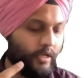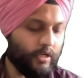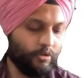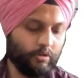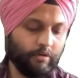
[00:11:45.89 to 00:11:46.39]

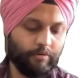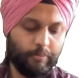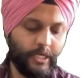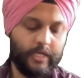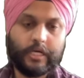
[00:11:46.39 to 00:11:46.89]
So they will
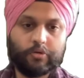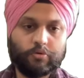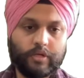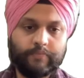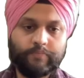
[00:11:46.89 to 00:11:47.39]
be like that
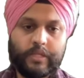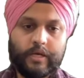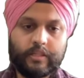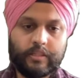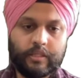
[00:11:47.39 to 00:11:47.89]
only.
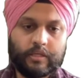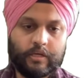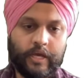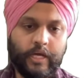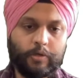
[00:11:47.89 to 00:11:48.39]
It's
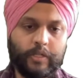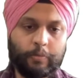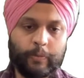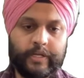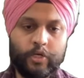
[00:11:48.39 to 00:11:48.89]
here that
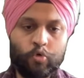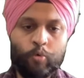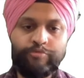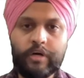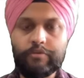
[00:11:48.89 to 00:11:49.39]
we need
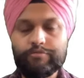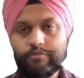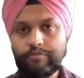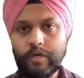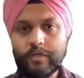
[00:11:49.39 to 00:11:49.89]
to
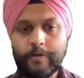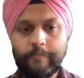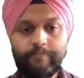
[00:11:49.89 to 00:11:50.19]
work.